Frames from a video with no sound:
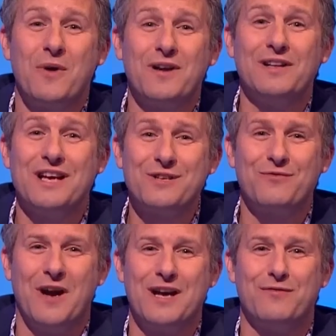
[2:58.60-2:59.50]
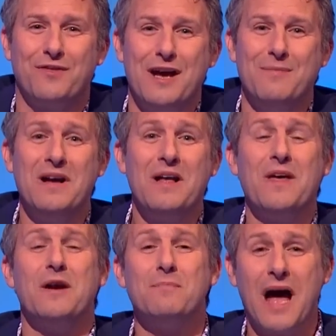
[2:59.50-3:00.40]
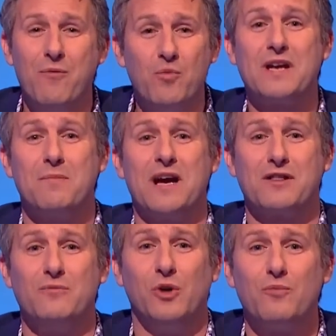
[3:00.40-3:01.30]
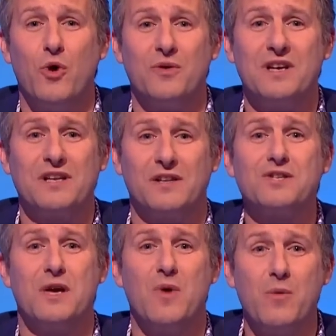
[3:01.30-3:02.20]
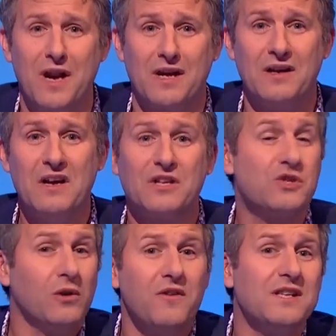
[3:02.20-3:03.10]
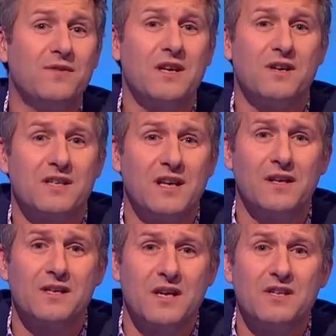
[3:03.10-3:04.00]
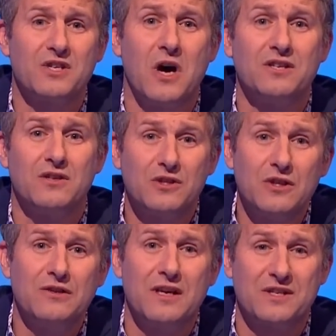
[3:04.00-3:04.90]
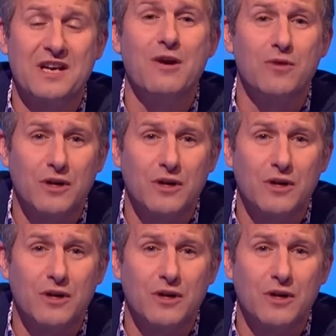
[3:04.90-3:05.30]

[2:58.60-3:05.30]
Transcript: we're less afraid of them and we can make them look more ridiculous, then we're winning. Because all of these videos and killings are designed to do 2 things, get